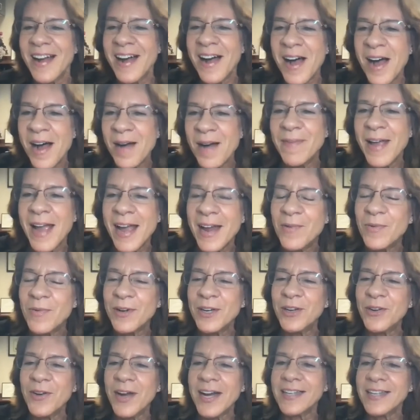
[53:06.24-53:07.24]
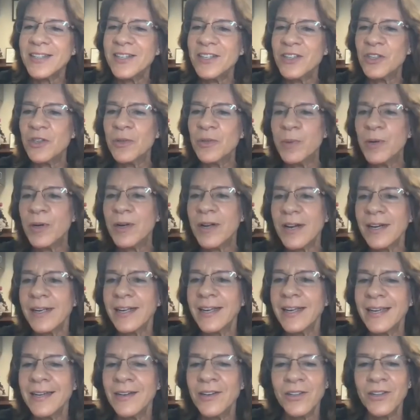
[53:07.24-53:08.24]
um, Edward, you asked, is the book on
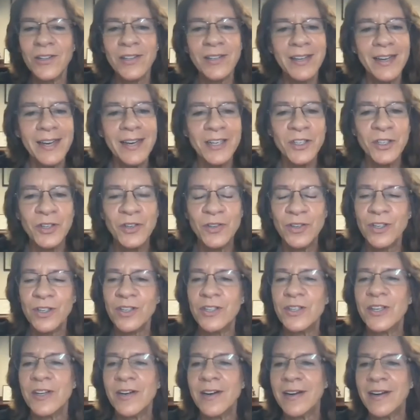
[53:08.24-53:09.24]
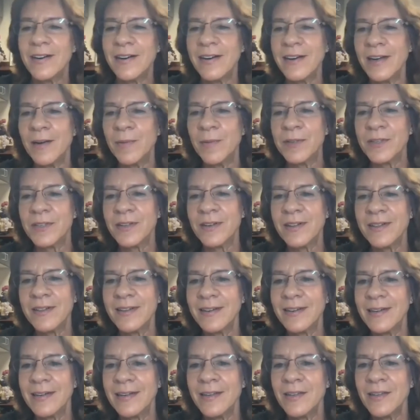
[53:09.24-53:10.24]
Kindle? Yes, you just saw it on Amazon
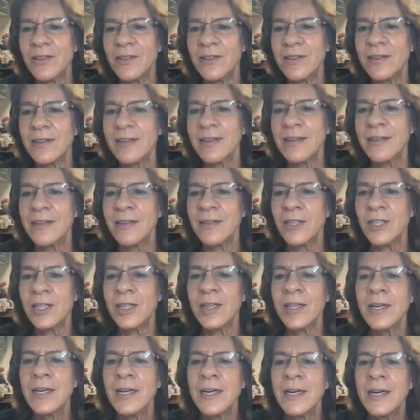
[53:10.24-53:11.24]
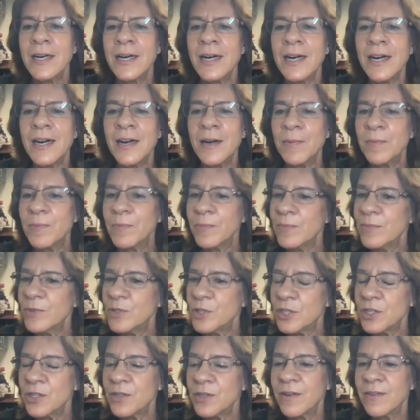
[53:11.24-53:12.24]
that it is on Kindle. Um,
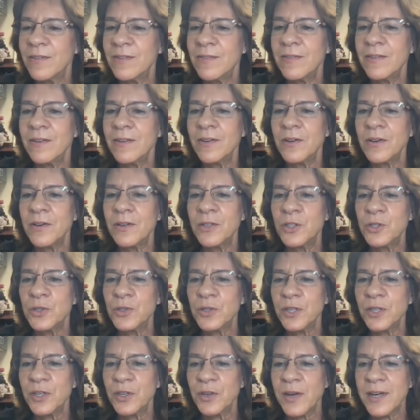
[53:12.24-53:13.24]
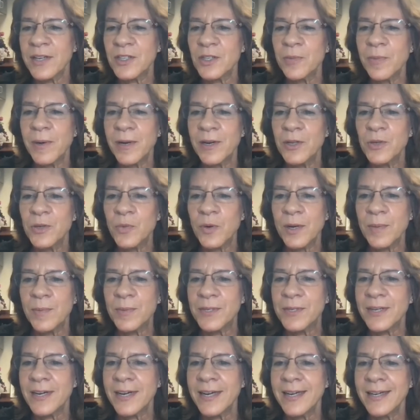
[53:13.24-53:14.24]
just Julia, you asked about his
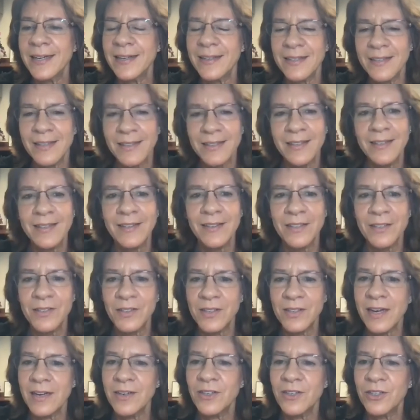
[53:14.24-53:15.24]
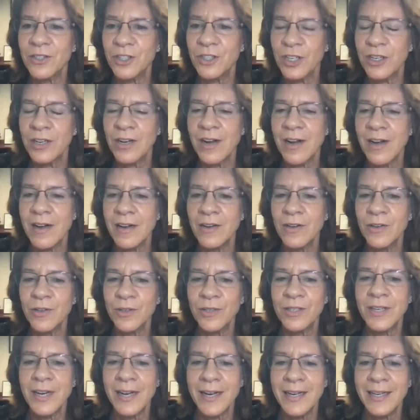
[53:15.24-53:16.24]
website. It's at chicago
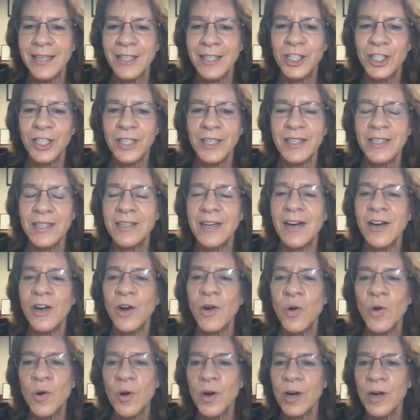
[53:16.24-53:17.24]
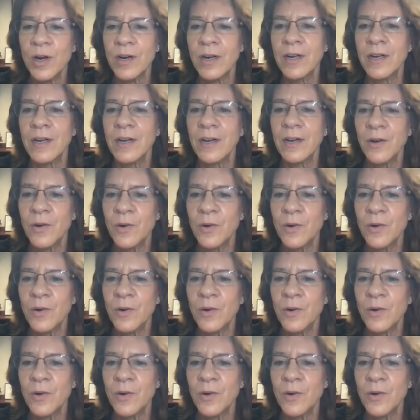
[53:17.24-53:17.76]
tai chi dot org.